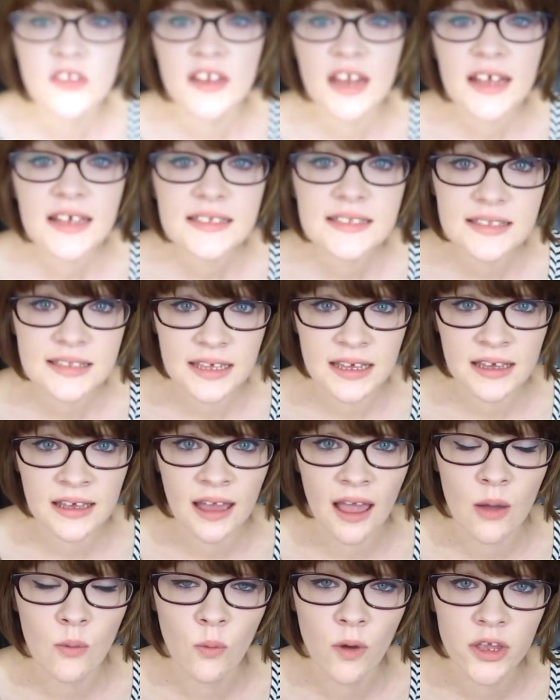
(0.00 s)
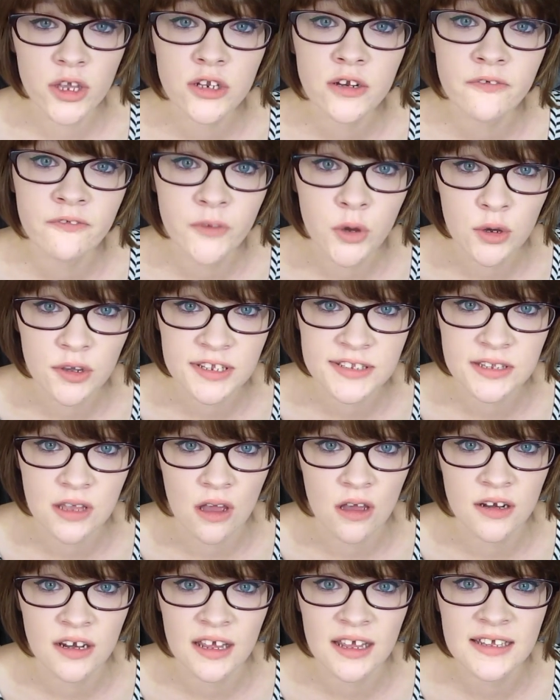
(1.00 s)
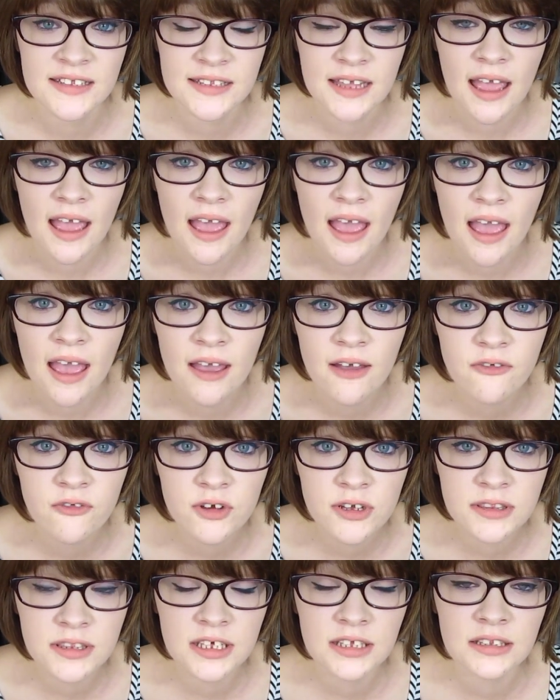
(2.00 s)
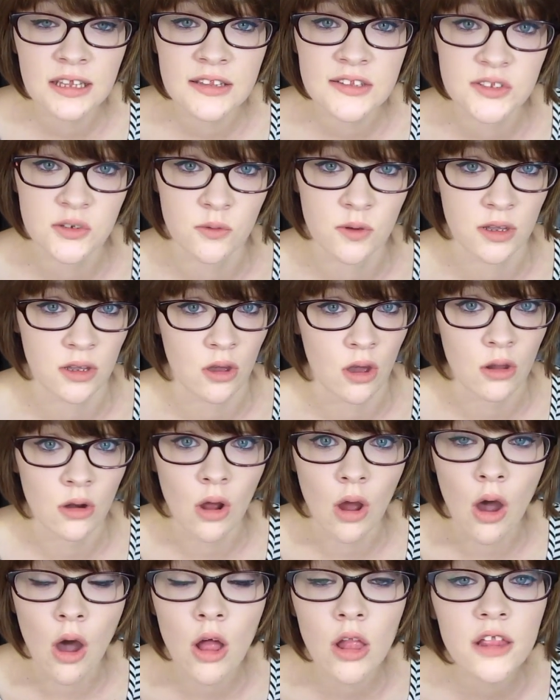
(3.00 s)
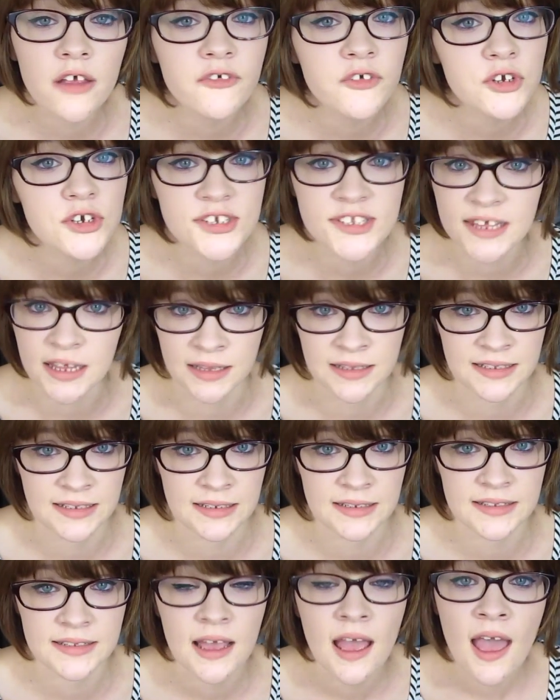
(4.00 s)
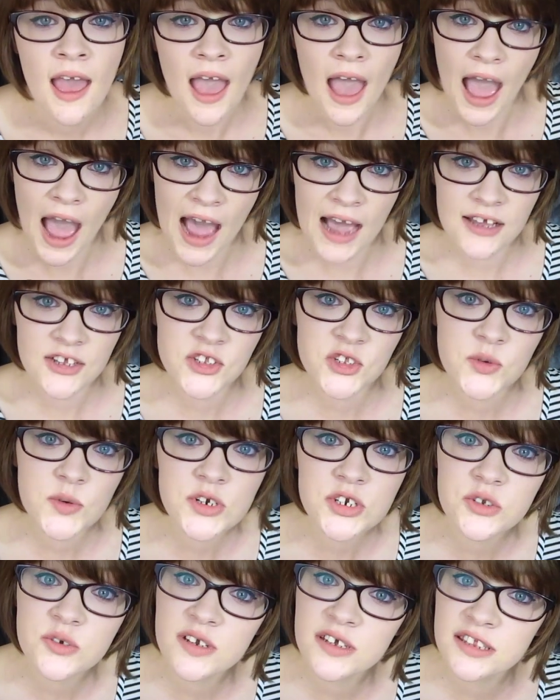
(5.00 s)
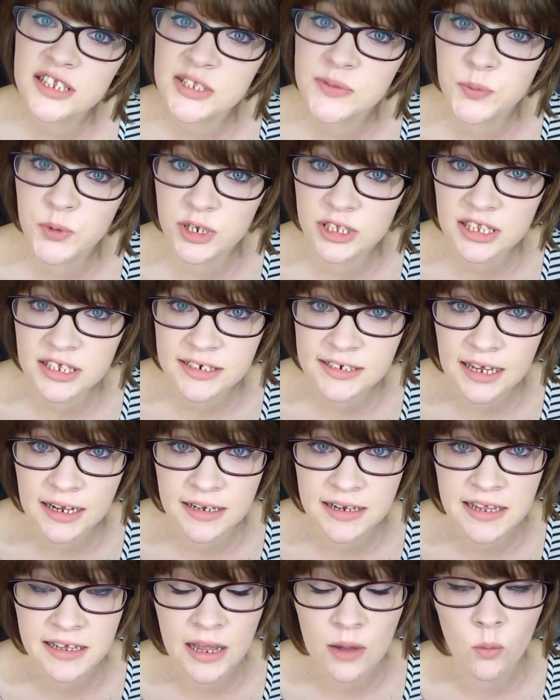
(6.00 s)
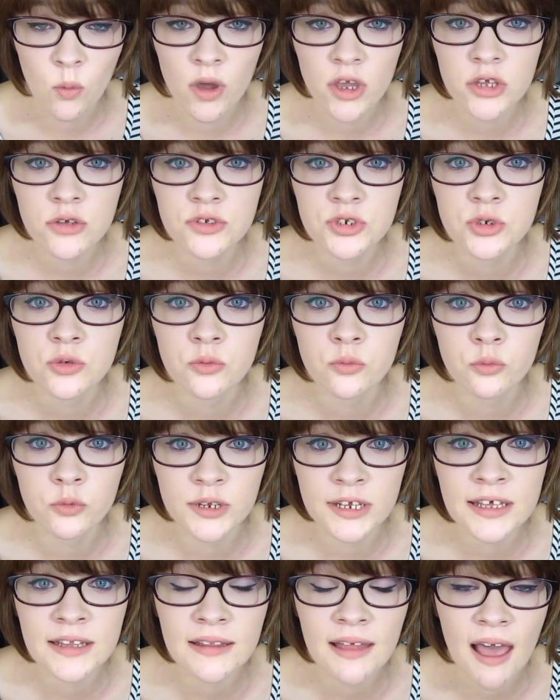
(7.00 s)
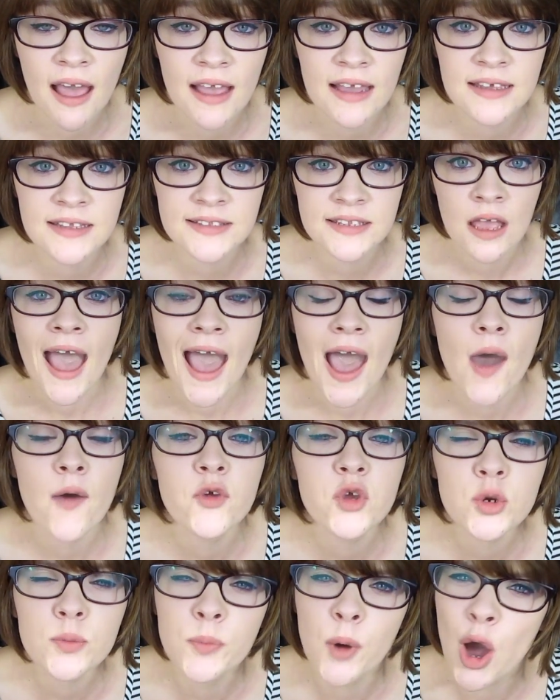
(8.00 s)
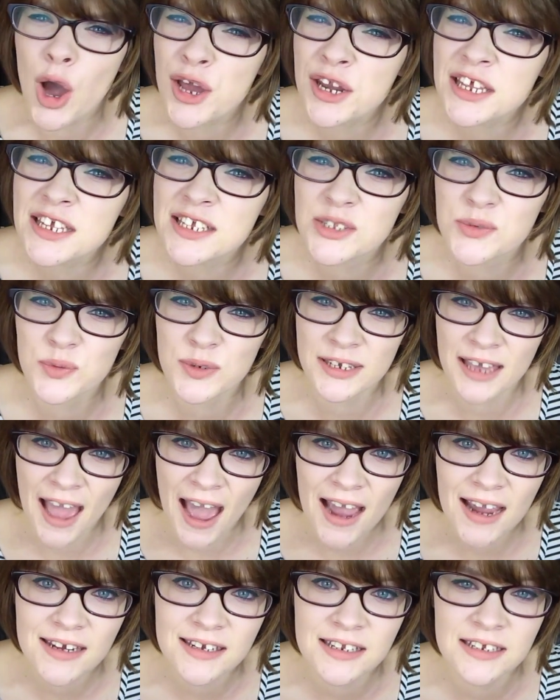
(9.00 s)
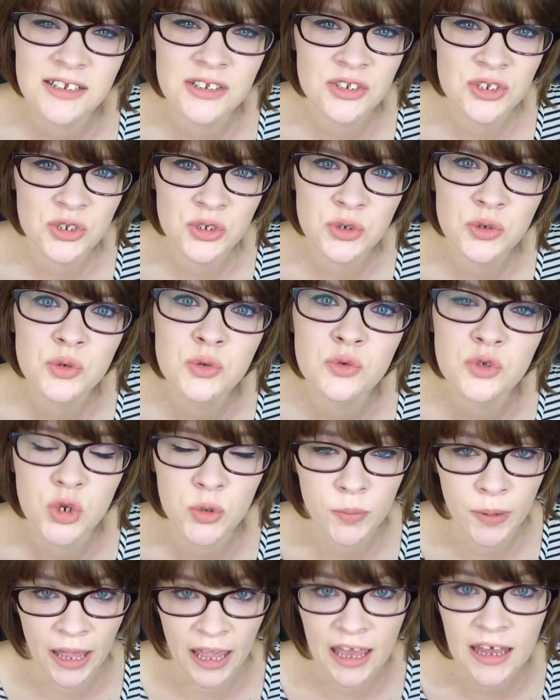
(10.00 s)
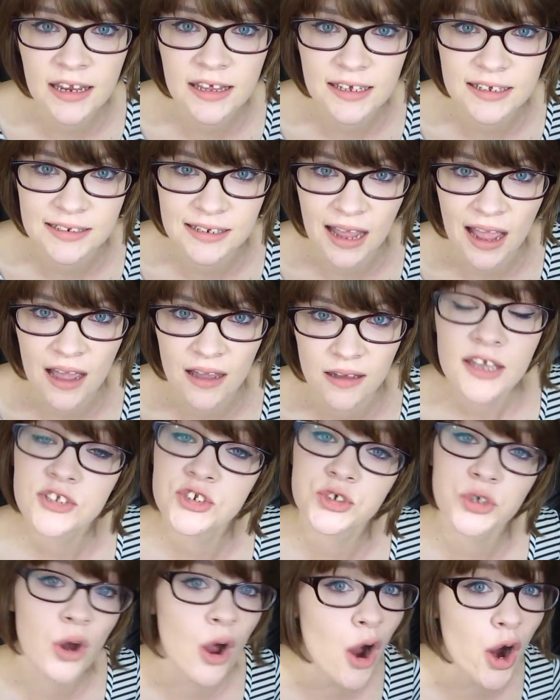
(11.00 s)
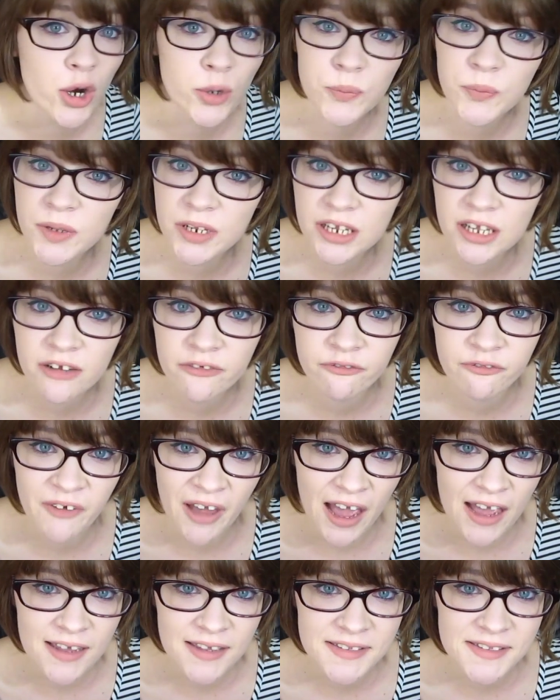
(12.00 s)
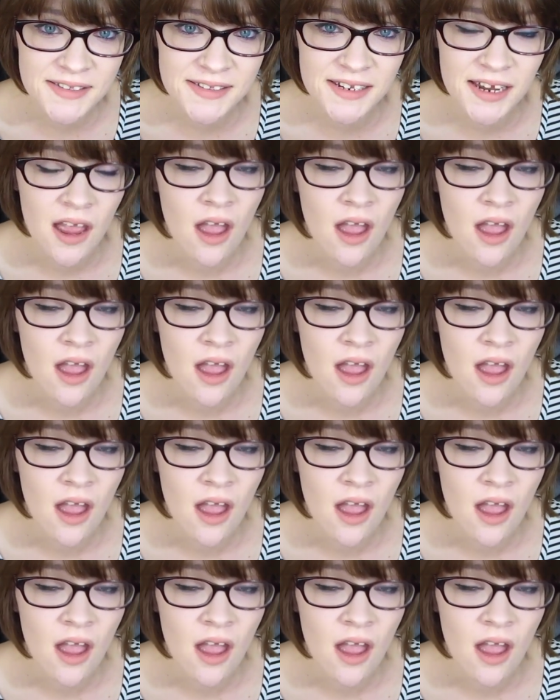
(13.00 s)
the next thing I want you to focus on is everything that's going on, all of your senses. As you are doing this breathing technique, I want you to realize how your body is reacting to your panic attack. Is your heart beating fast?